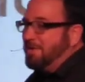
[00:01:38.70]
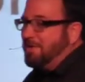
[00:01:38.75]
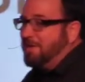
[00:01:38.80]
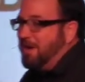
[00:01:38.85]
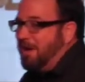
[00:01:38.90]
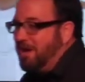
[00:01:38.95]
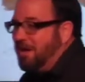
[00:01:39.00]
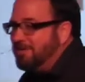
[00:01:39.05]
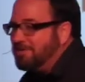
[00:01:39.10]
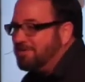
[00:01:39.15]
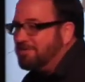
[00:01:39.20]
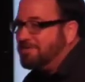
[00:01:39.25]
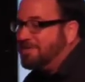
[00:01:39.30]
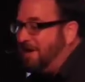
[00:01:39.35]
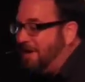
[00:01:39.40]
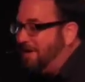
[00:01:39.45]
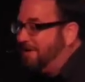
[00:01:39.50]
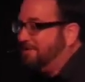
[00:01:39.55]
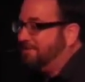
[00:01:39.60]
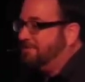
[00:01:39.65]
the
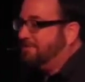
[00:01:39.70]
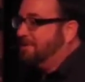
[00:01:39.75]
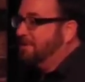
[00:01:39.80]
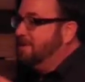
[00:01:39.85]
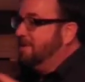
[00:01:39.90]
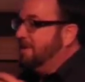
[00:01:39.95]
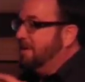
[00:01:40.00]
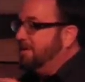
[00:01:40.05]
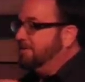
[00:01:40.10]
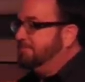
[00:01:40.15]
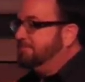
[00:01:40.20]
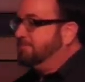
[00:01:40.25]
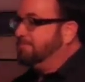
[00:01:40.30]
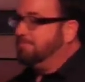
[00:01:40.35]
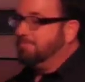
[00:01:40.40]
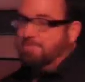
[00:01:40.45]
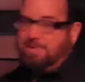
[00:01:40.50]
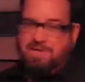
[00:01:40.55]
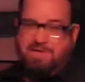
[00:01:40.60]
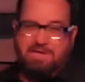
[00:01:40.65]
context of
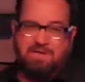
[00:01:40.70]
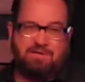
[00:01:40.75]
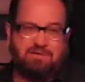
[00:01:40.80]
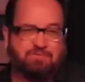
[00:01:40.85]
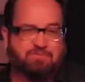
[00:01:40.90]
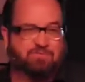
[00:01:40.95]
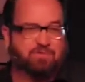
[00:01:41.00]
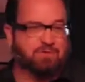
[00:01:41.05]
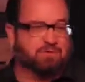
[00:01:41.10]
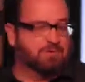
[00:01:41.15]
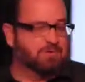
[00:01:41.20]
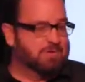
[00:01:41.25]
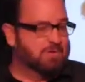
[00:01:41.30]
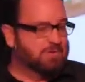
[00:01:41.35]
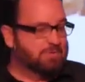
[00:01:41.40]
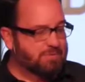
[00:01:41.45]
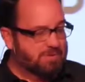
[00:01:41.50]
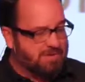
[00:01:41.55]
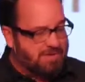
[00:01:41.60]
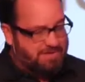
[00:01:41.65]
meaningful
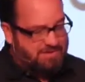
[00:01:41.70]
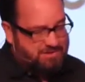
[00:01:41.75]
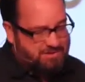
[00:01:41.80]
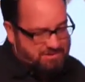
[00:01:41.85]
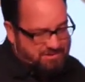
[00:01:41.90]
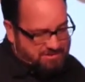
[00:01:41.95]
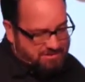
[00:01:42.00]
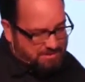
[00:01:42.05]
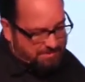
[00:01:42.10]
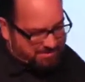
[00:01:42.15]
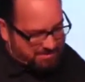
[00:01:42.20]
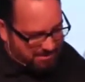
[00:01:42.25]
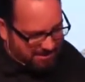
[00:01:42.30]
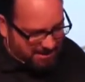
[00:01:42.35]
relationships.